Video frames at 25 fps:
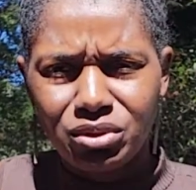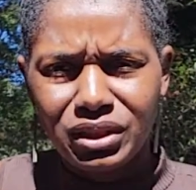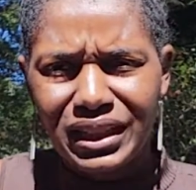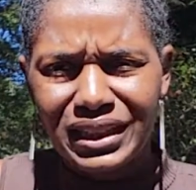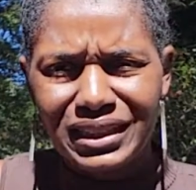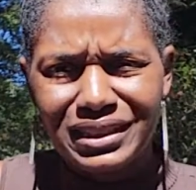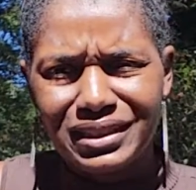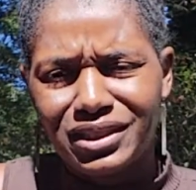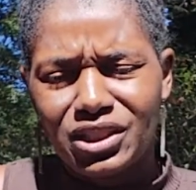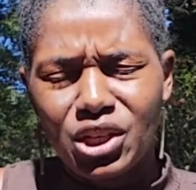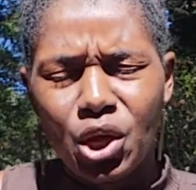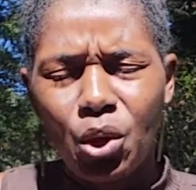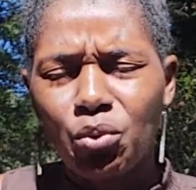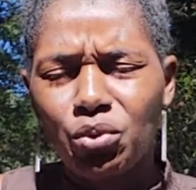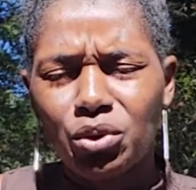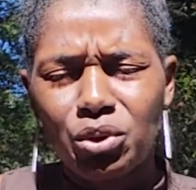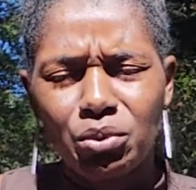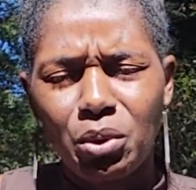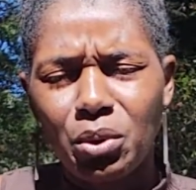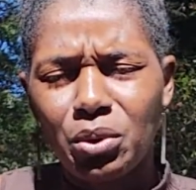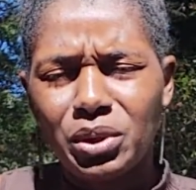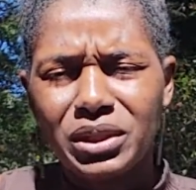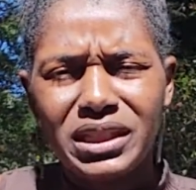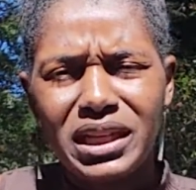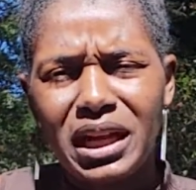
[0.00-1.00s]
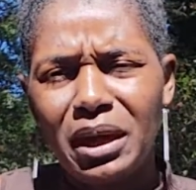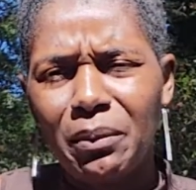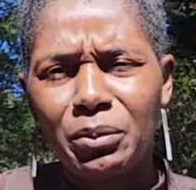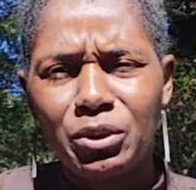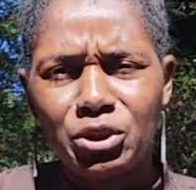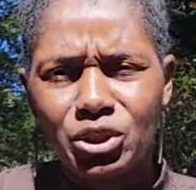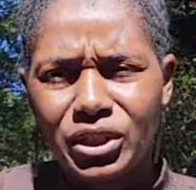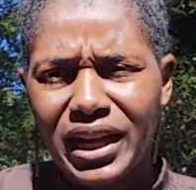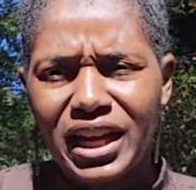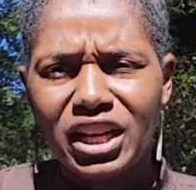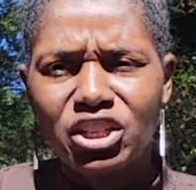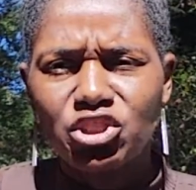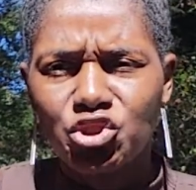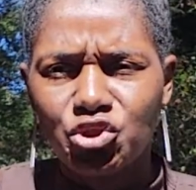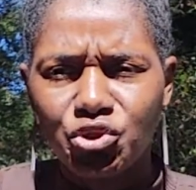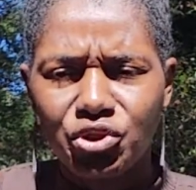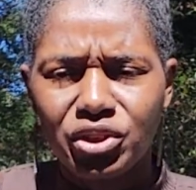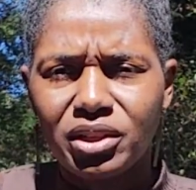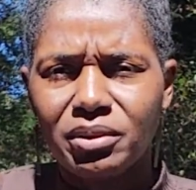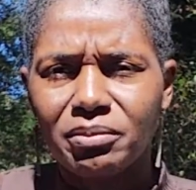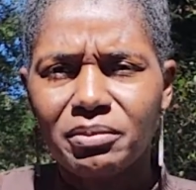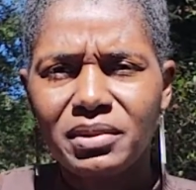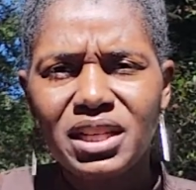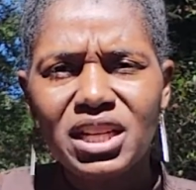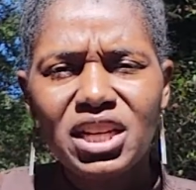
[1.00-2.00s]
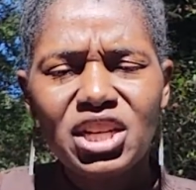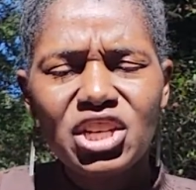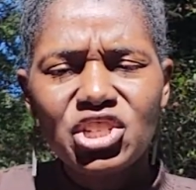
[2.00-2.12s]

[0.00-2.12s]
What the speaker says: Like, don't throw a temper tantrum